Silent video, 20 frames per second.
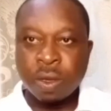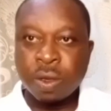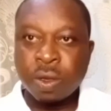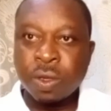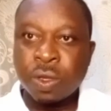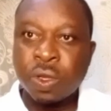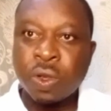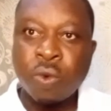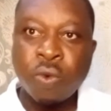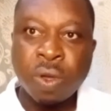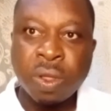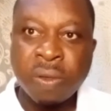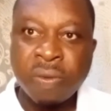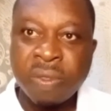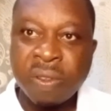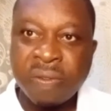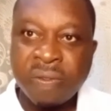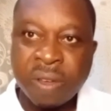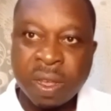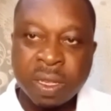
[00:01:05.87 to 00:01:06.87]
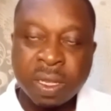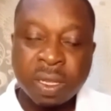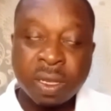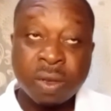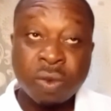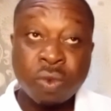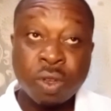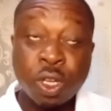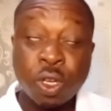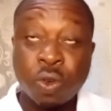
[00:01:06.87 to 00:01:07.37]
So one of the first
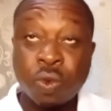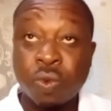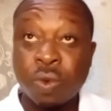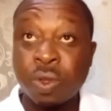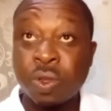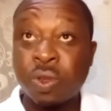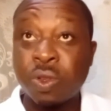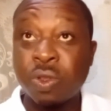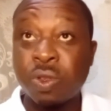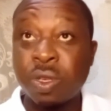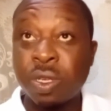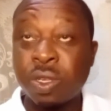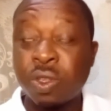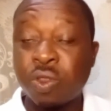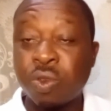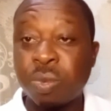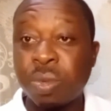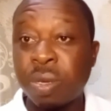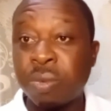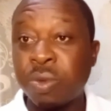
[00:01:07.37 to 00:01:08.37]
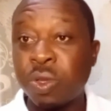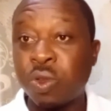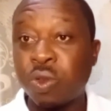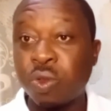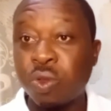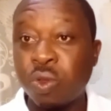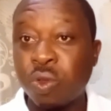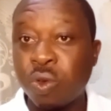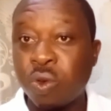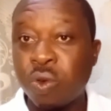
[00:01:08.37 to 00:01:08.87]
thing which you want to do is to be able to
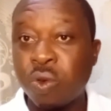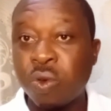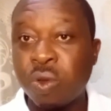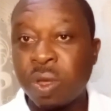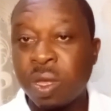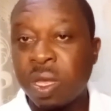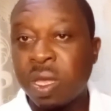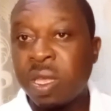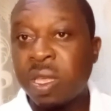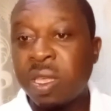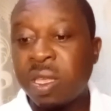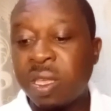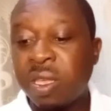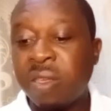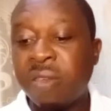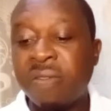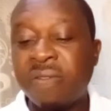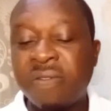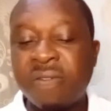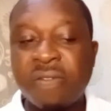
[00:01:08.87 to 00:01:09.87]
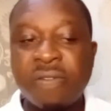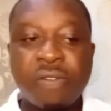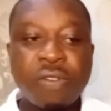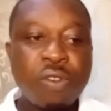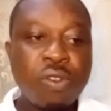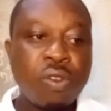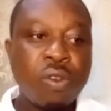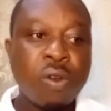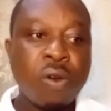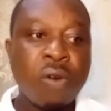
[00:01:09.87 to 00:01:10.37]
know if
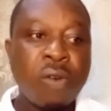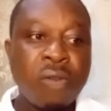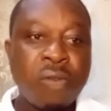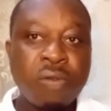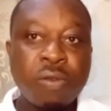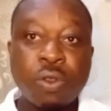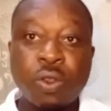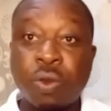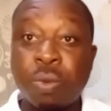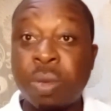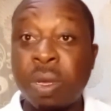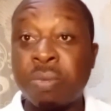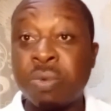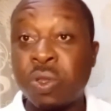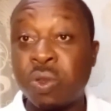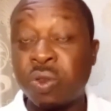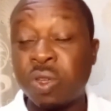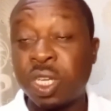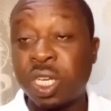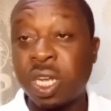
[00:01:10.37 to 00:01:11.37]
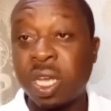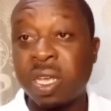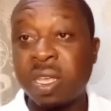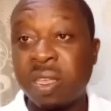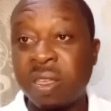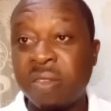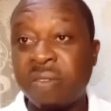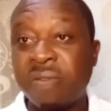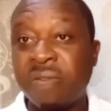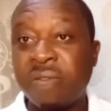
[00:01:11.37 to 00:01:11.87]
to be able to check
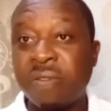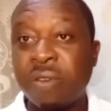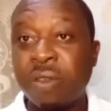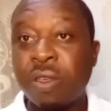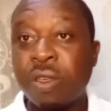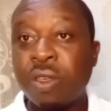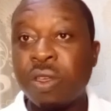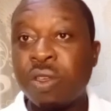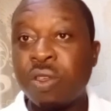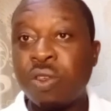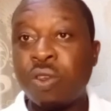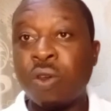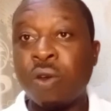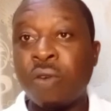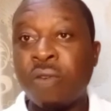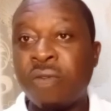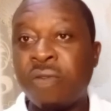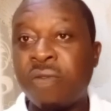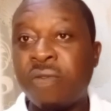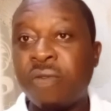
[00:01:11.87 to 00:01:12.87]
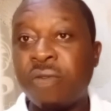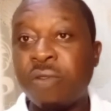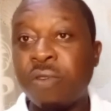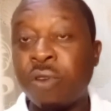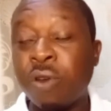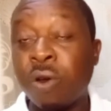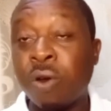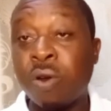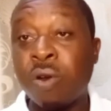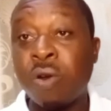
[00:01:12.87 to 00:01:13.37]
if your
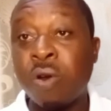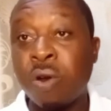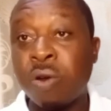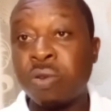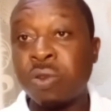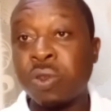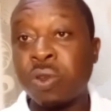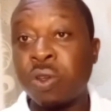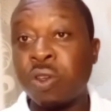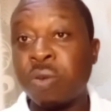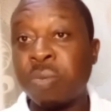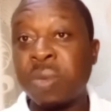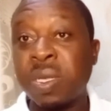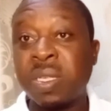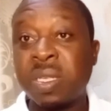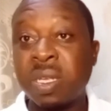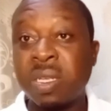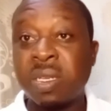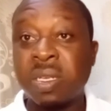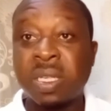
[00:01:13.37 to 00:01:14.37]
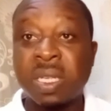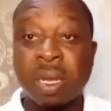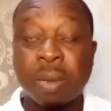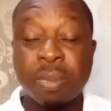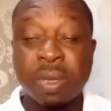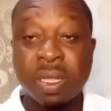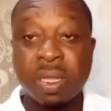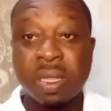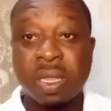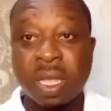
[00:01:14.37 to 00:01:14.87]
calls or your messages are
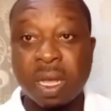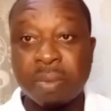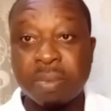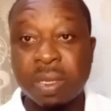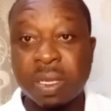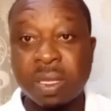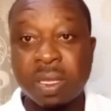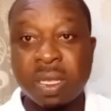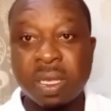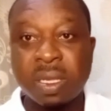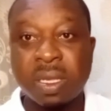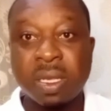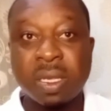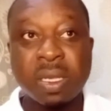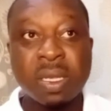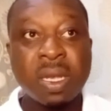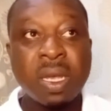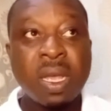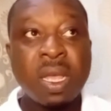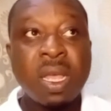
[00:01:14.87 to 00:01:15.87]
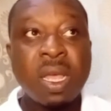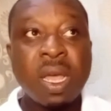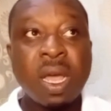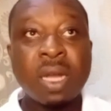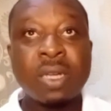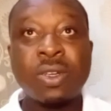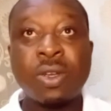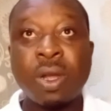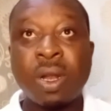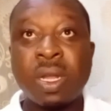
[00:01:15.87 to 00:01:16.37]
being tapped. This is
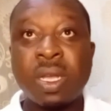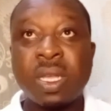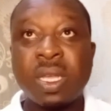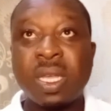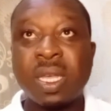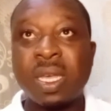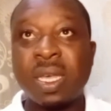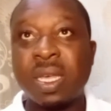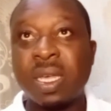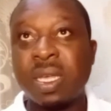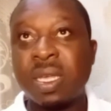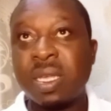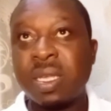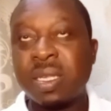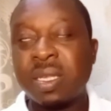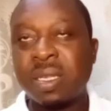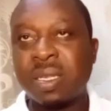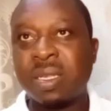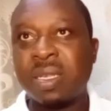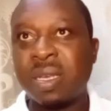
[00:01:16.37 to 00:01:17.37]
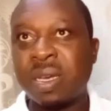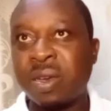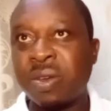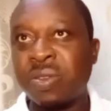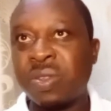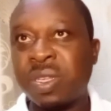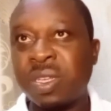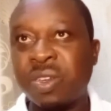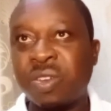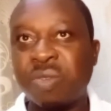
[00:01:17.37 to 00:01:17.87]
actually a
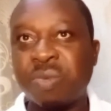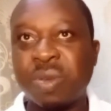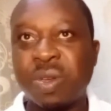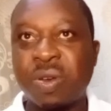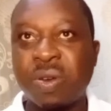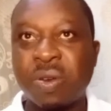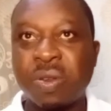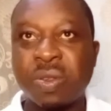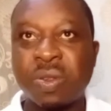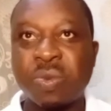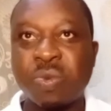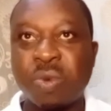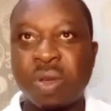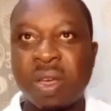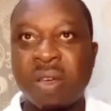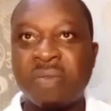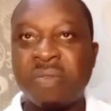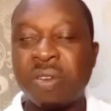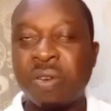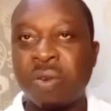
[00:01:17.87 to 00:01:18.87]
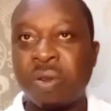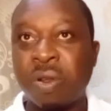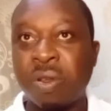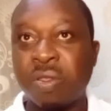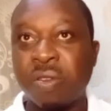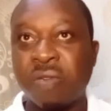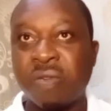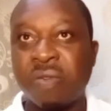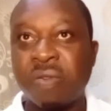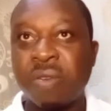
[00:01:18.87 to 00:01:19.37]
serious issue because we have a whole lot
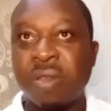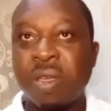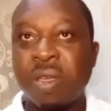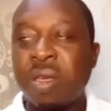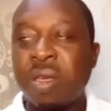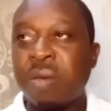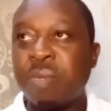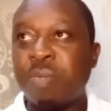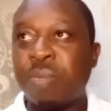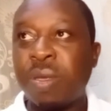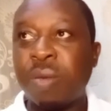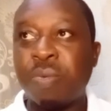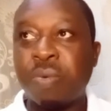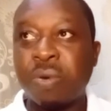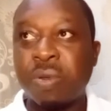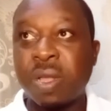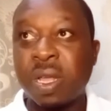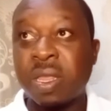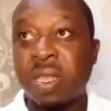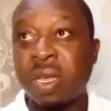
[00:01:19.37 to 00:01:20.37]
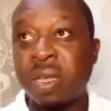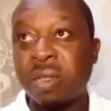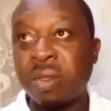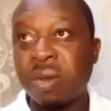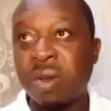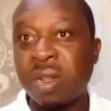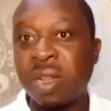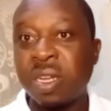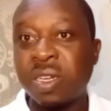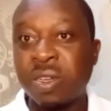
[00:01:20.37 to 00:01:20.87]
of people that are in
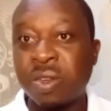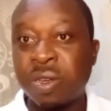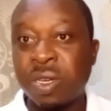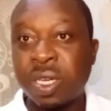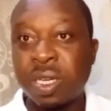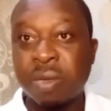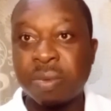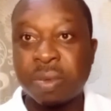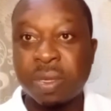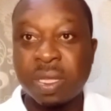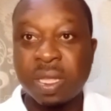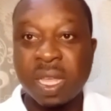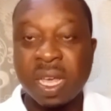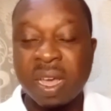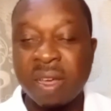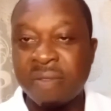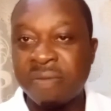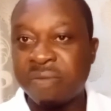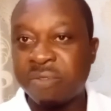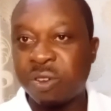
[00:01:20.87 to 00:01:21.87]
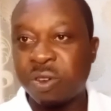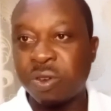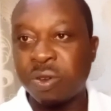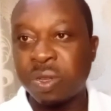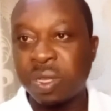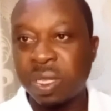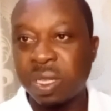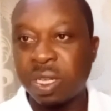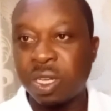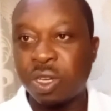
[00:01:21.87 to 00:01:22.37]
relationships. They have
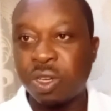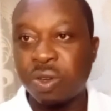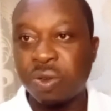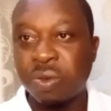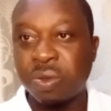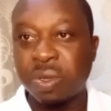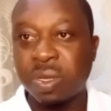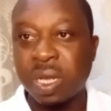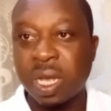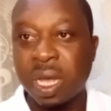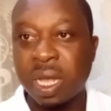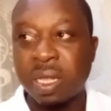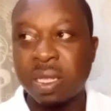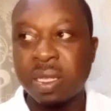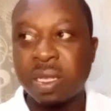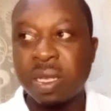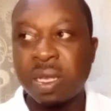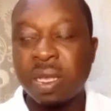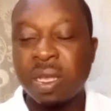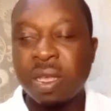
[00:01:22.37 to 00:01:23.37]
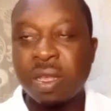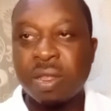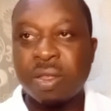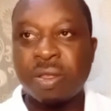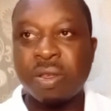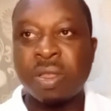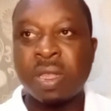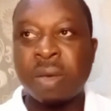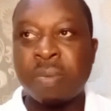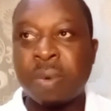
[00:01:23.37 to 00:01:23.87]
trust issues, and
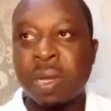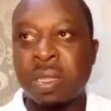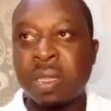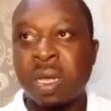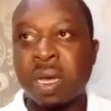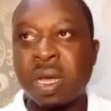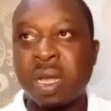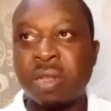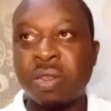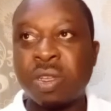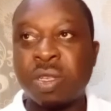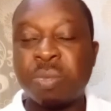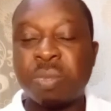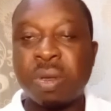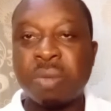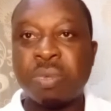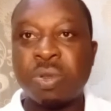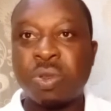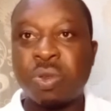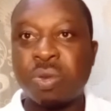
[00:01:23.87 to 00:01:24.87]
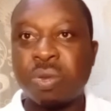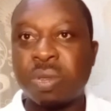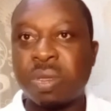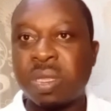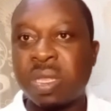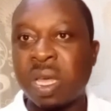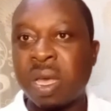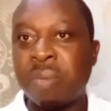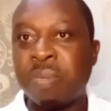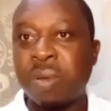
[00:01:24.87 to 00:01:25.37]
the other partner can just be able to
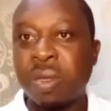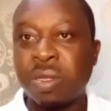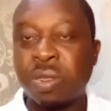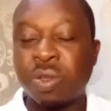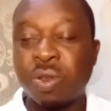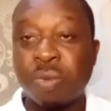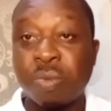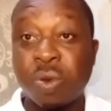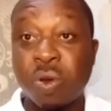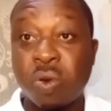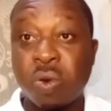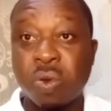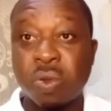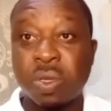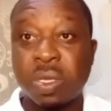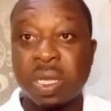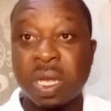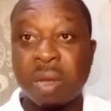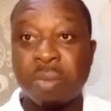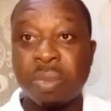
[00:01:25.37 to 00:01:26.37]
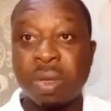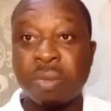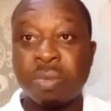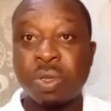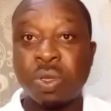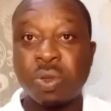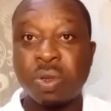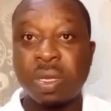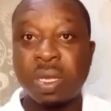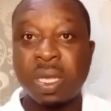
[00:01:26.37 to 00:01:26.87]
type in some codes and be able
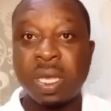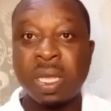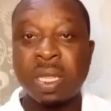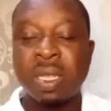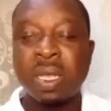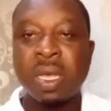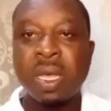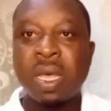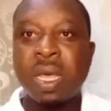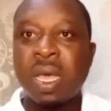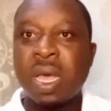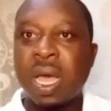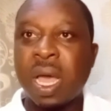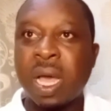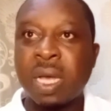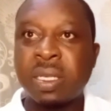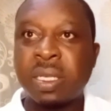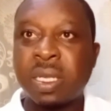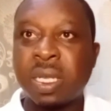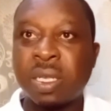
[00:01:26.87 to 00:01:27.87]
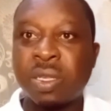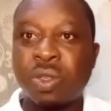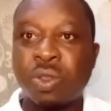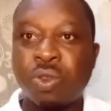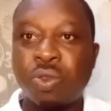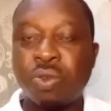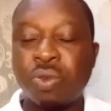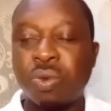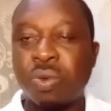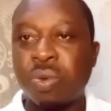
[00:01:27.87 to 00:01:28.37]
to gain access
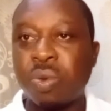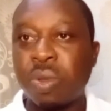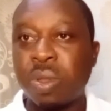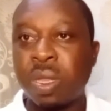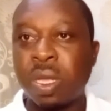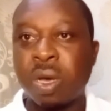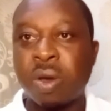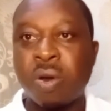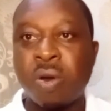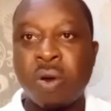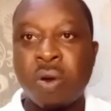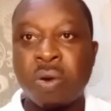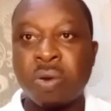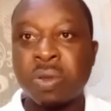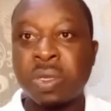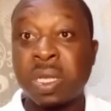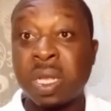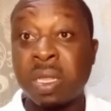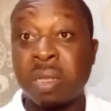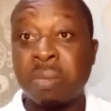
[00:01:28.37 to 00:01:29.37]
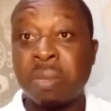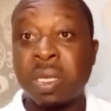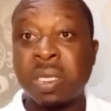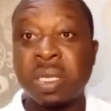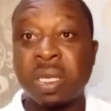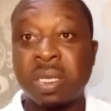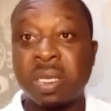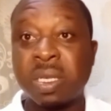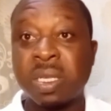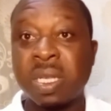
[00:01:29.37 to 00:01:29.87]
to the calls and the
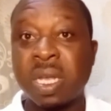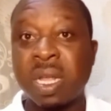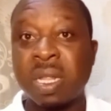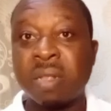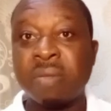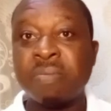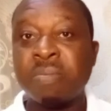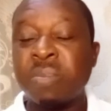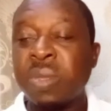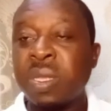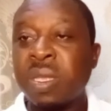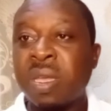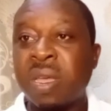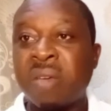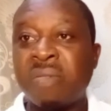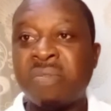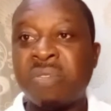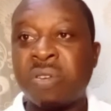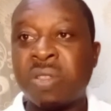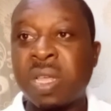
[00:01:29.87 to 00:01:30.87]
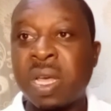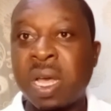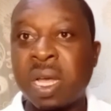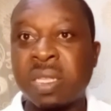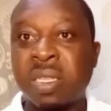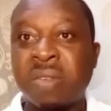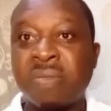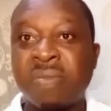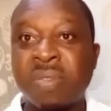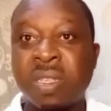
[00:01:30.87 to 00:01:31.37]
messages and every other
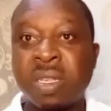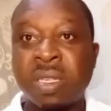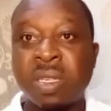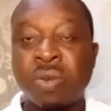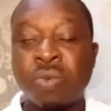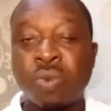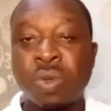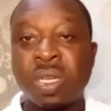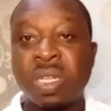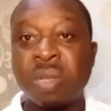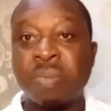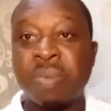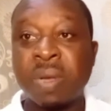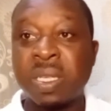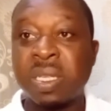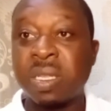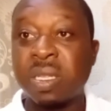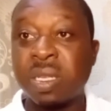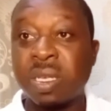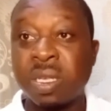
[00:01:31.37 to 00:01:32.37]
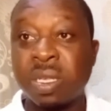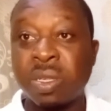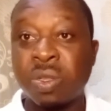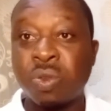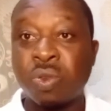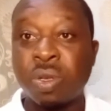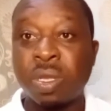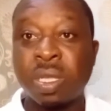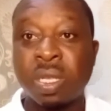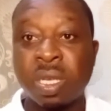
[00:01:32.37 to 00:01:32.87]
activities in which the person is
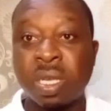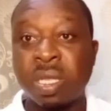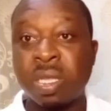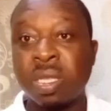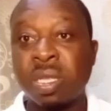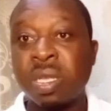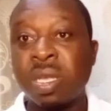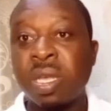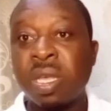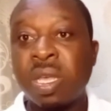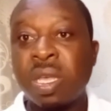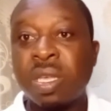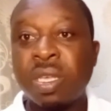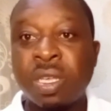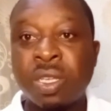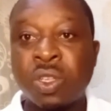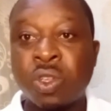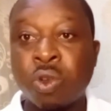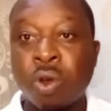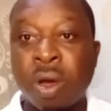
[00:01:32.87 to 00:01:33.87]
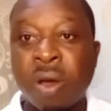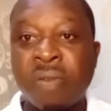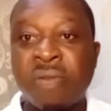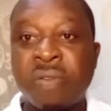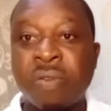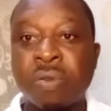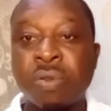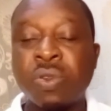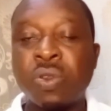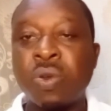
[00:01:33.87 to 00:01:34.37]
doing in his or her
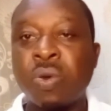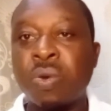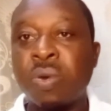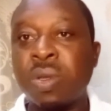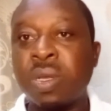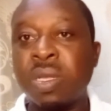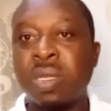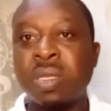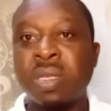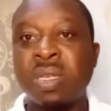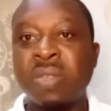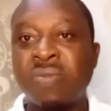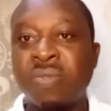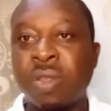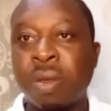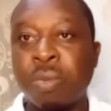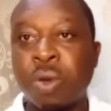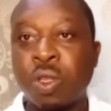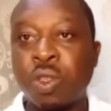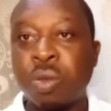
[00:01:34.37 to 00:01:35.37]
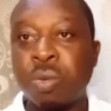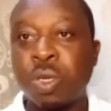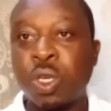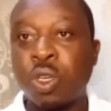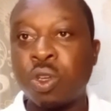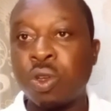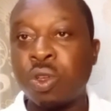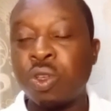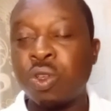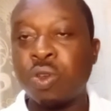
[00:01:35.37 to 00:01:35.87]
phone. So in this video, I'm going to be
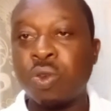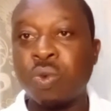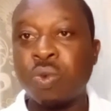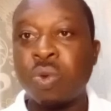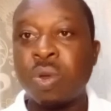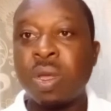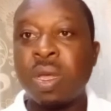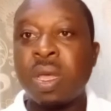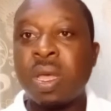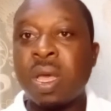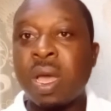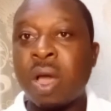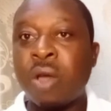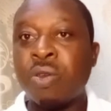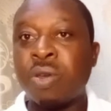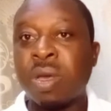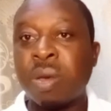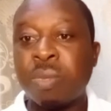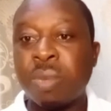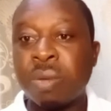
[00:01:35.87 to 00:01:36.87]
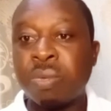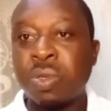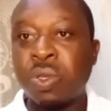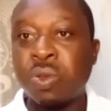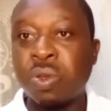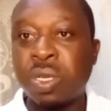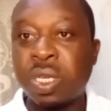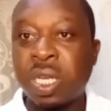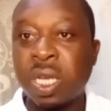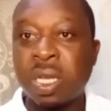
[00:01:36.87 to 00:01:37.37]
showing you how you can be able to
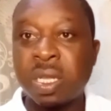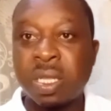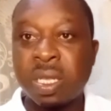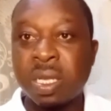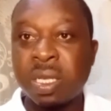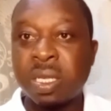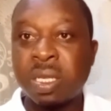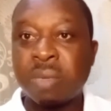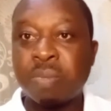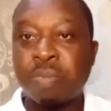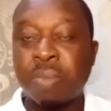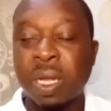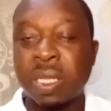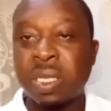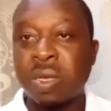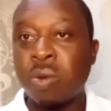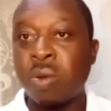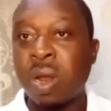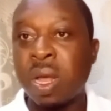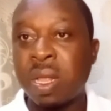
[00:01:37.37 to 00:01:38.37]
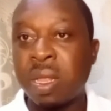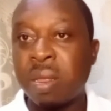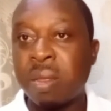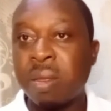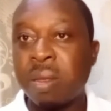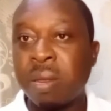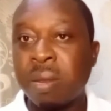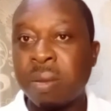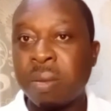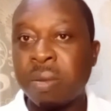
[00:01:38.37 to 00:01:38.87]
check this particular
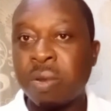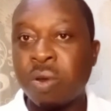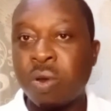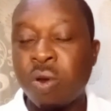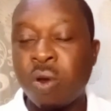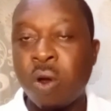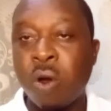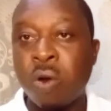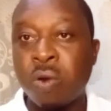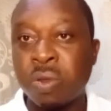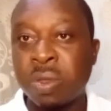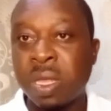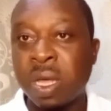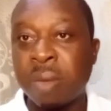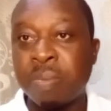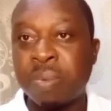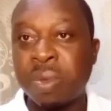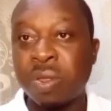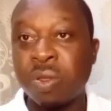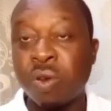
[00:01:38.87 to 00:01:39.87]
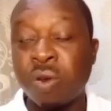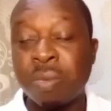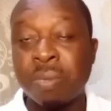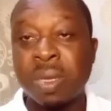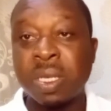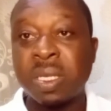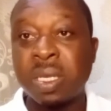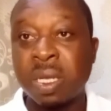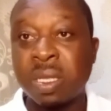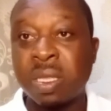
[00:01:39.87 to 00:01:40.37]
call tapping or
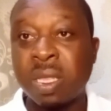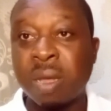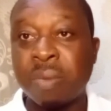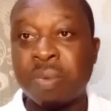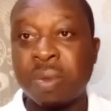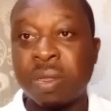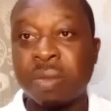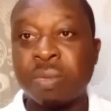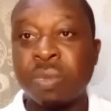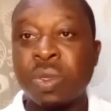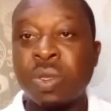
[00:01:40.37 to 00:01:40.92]
message tapping.